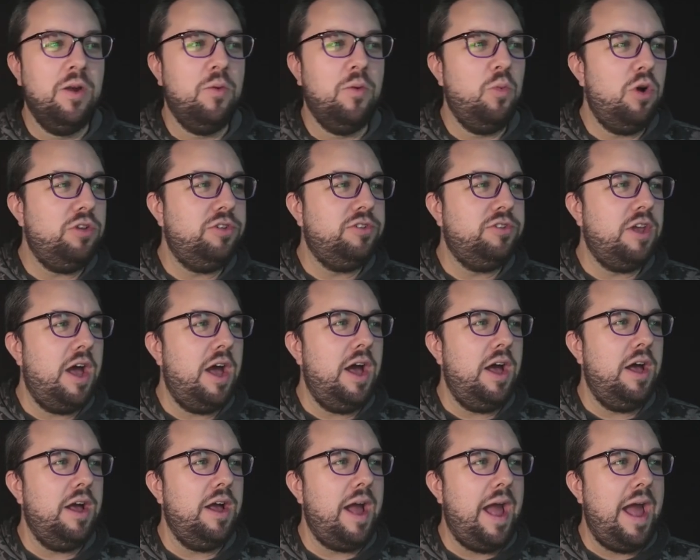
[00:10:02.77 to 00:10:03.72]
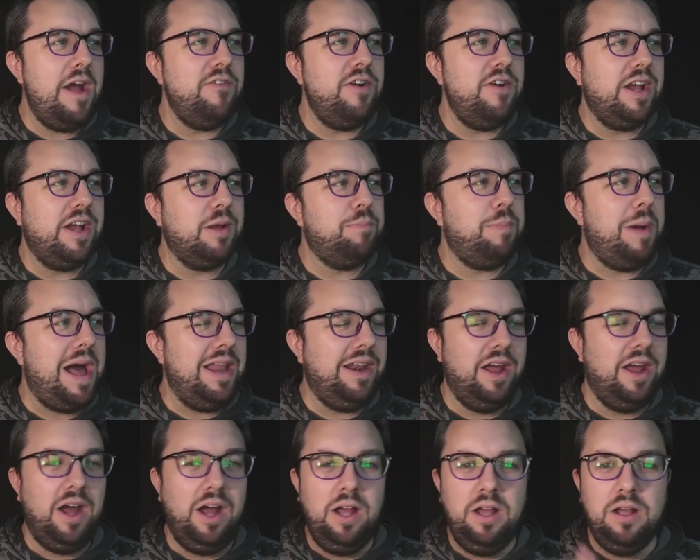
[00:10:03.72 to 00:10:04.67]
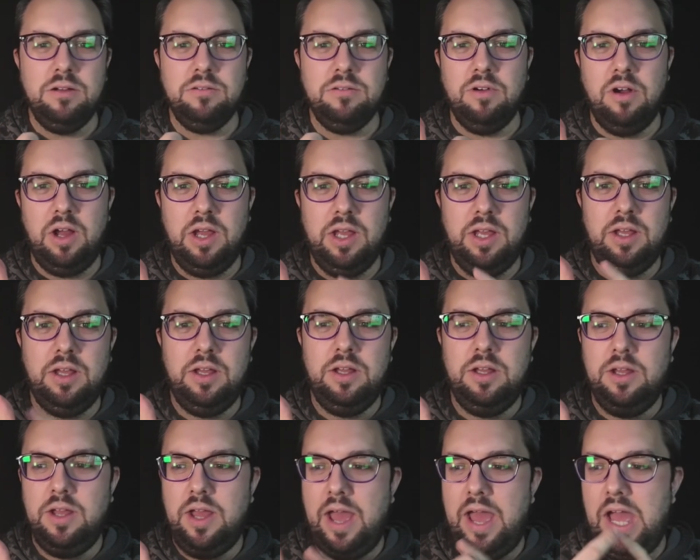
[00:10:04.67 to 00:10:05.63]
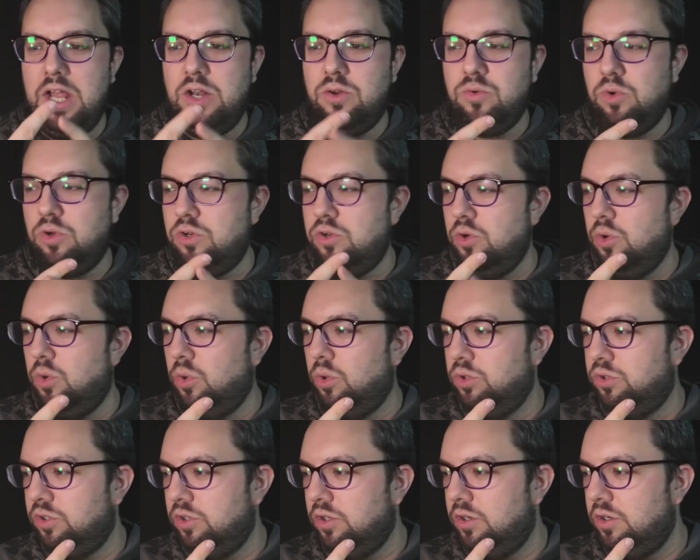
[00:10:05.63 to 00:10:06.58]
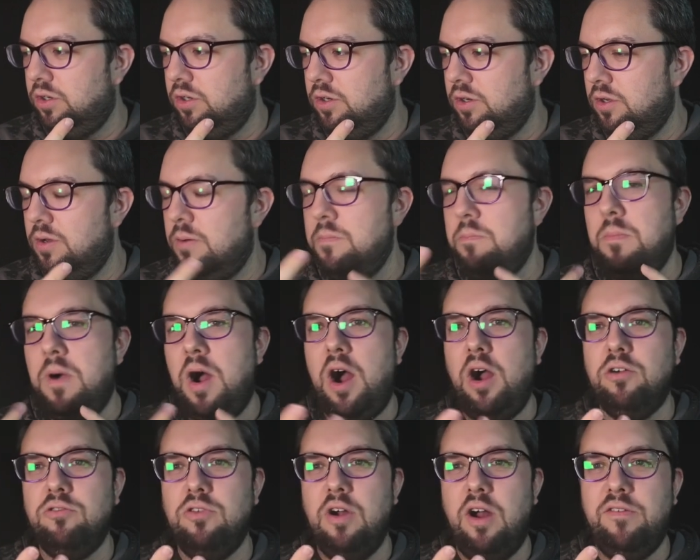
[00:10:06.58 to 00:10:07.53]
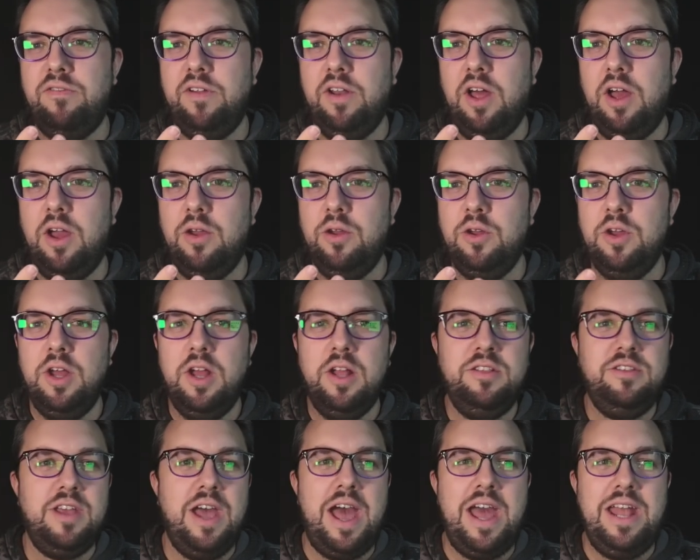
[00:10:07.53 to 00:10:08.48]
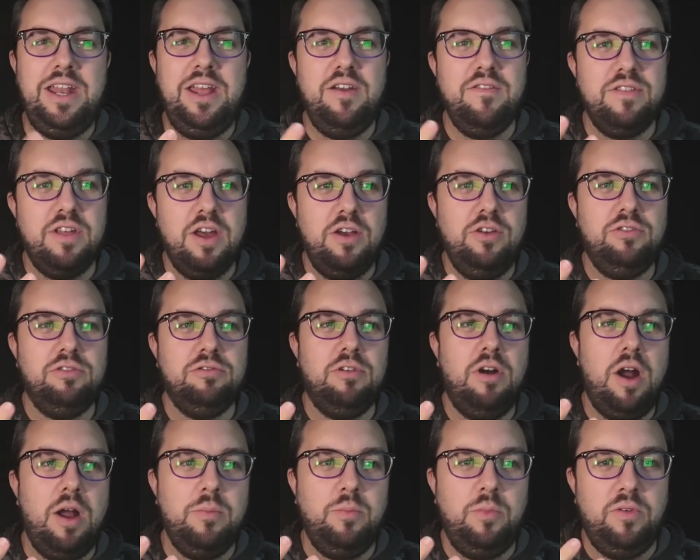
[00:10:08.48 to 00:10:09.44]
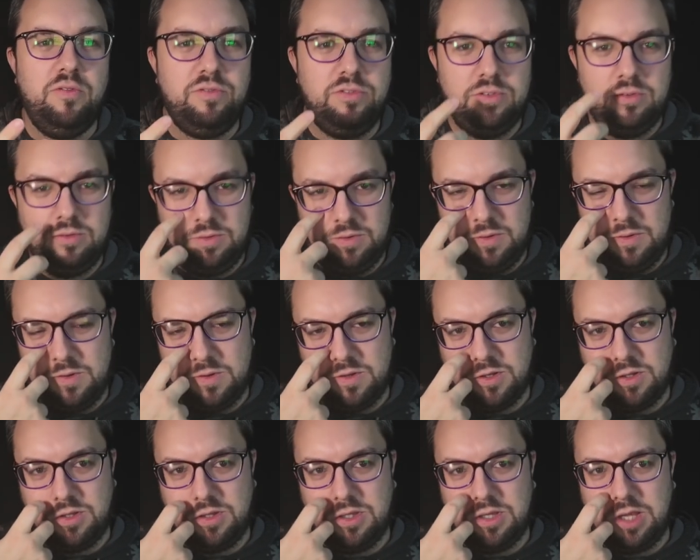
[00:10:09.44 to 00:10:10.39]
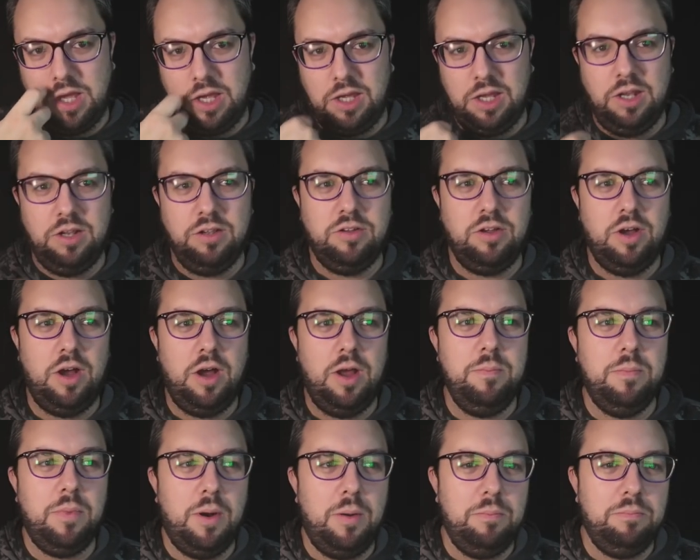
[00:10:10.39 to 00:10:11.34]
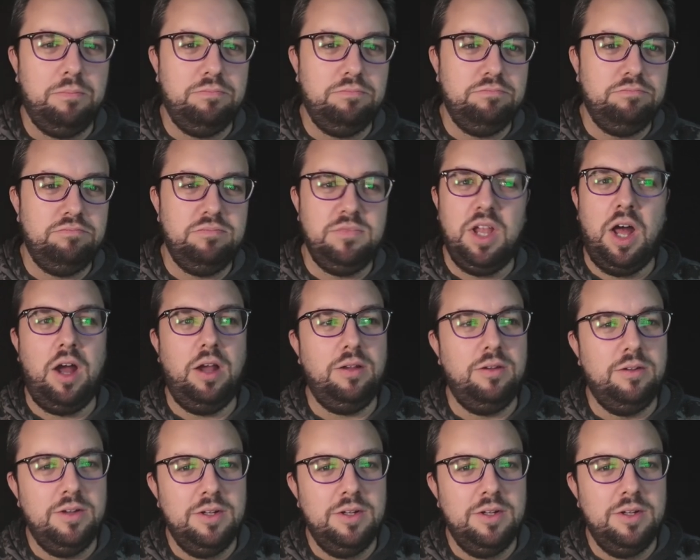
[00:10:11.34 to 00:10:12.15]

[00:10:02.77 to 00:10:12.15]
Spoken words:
What's Eric Bana, right? Edward Norton, Mark Ruffalo. Do any of those rhyme with ticking time bomb? No.